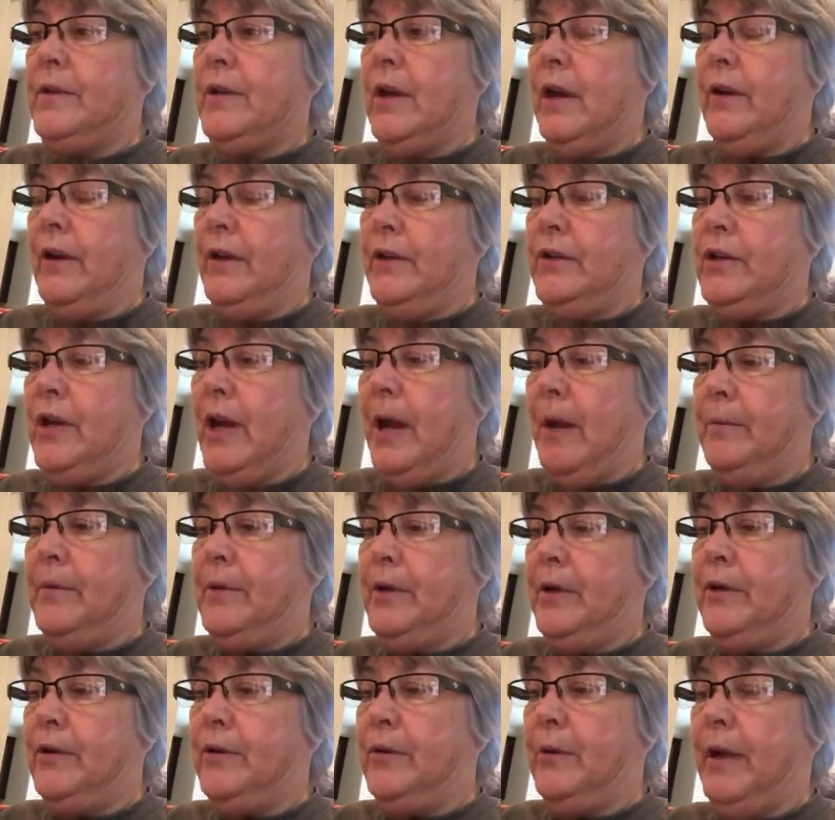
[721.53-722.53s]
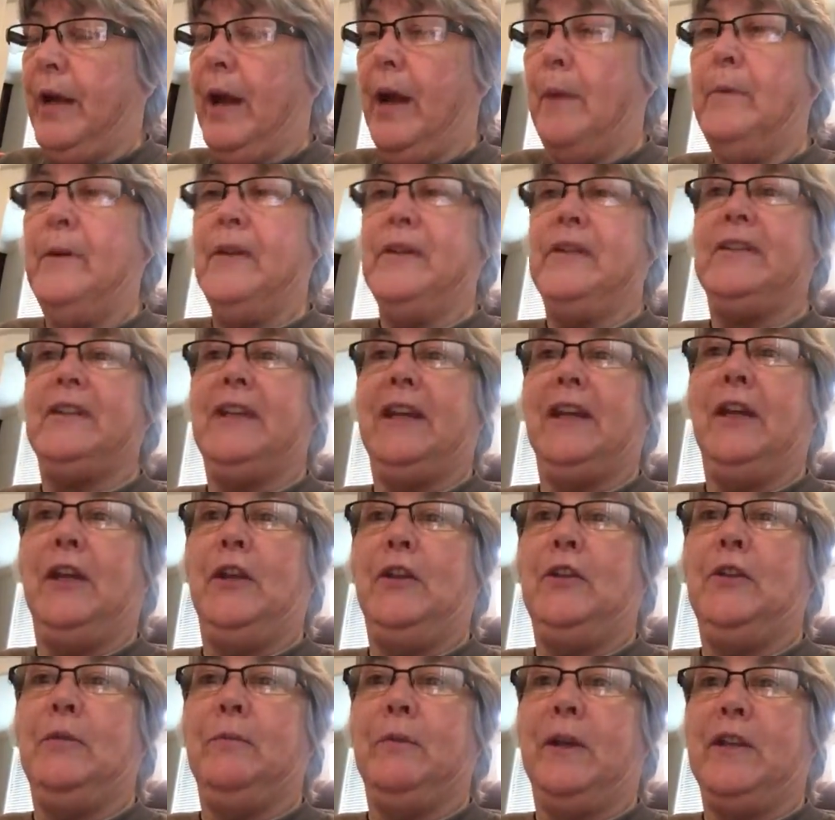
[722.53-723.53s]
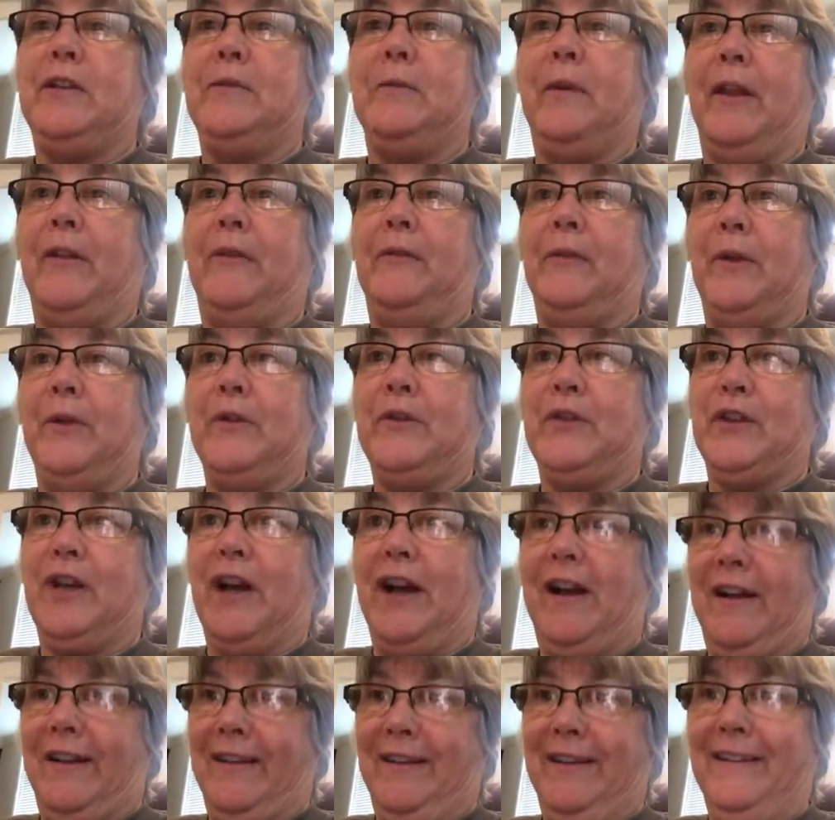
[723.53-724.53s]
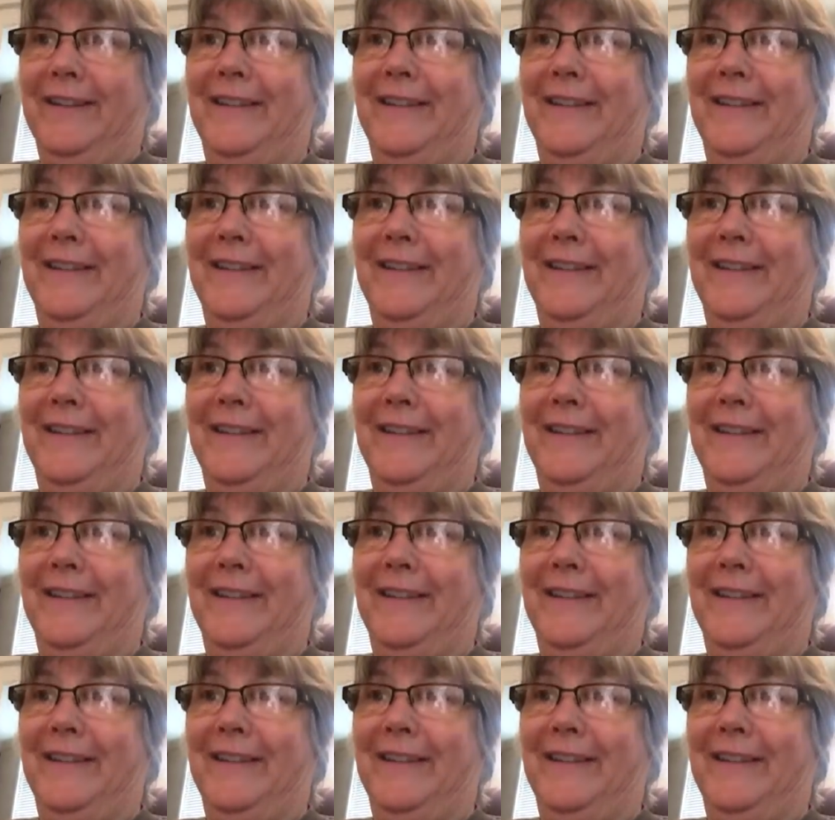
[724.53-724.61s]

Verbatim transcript: sorry, chapter 20. I've been singing too much. My throat's gone.